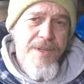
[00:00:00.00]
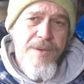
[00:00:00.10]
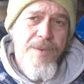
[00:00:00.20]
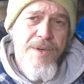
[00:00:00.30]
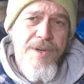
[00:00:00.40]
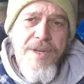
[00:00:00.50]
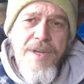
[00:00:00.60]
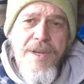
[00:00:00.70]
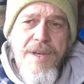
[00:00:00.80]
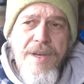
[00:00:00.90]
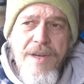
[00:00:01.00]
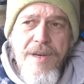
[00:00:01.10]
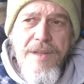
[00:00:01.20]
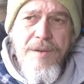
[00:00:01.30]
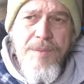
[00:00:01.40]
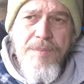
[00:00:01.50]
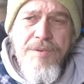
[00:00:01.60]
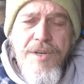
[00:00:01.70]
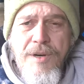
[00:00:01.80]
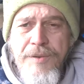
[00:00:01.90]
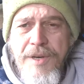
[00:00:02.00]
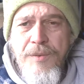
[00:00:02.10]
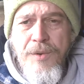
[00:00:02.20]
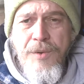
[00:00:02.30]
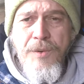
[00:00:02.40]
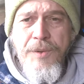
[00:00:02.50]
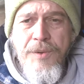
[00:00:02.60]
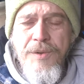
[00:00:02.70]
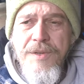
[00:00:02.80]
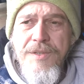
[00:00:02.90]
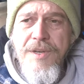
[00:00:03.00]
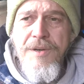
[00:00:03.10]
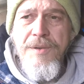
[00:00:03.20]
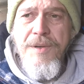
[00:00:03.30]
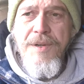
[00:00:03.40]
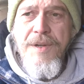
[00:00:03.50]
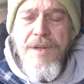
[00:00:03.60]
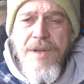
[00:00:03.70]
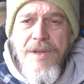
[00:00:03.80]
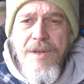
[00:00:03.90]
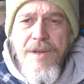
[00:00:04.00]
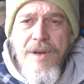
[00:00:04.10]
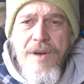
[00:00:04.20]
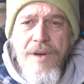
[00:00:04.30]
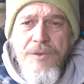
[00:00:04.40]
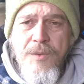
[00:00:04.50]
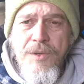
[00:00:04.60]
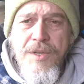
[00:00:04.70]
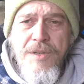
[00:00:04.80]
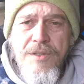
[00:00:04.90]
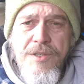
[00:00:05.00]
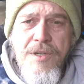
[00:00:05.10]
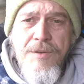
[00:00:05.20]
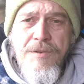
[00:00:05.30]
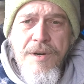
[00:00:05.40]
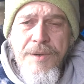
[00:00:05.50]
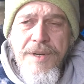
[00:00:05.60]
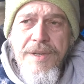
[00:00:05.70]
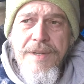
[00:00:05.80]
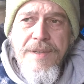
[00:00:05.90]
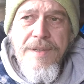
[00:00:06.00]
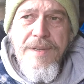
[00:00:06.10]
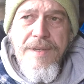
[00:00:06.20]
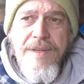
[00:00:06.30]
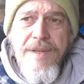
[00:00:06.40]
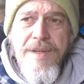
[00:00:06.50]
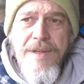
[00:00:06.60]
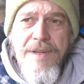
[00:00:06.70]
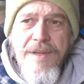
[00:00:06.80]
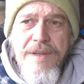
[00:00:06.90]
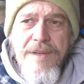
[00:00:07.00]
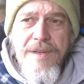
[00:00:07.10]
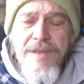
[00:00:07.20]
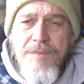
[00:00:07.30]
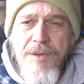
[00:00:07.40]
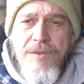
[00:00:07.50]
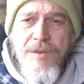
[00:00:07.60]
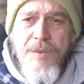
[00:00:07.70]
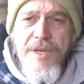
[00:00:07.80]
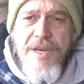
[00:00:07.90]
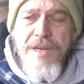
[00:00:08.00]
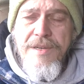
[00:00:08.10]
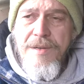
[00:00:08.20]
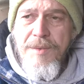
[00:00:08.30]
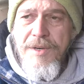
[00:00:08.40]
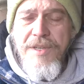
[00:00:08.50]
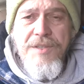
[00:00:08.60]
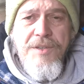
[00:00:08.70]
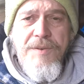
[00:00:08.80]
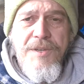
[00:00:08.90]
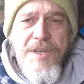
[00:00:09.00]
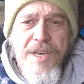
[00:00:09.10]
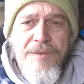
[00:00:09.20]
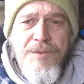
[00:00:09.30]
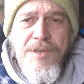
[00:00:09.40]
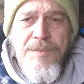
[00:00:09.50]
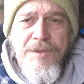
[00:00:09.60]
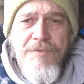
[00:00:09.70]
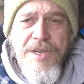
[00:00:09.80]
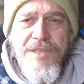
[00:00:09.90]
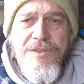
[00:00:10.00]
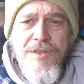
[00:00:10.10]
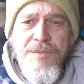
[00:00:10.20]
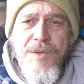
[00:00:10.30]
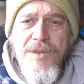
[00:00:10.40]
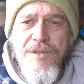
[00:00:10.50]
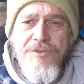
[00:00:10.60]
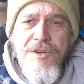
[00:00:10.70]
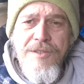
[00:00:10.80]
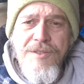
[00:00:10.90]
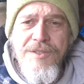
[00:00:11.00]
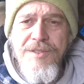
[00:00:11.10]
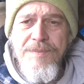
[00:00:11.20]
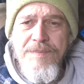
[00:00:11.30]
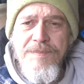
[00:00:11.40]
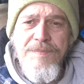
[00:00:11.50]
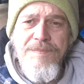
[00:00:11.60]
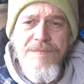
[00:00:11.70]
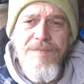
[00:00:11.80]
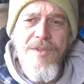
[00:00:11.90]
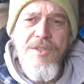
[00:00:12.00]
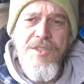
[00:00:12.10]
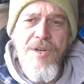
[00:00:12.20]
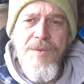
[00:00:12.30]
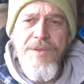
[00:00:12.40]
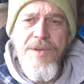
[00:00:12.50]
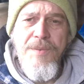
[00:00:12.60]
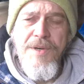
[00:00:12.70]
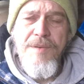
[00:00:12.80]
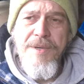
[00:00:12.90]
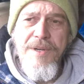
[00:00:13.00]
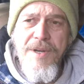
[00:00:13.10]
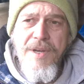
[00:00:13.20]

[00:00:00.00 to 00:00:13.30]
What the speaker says: where they were. They would be pretty old. They were Hawthorn, so hardwood, slow growing. I suppose at the weekend I might see if I can count some of the rings on one of the trunks and see how old they were, but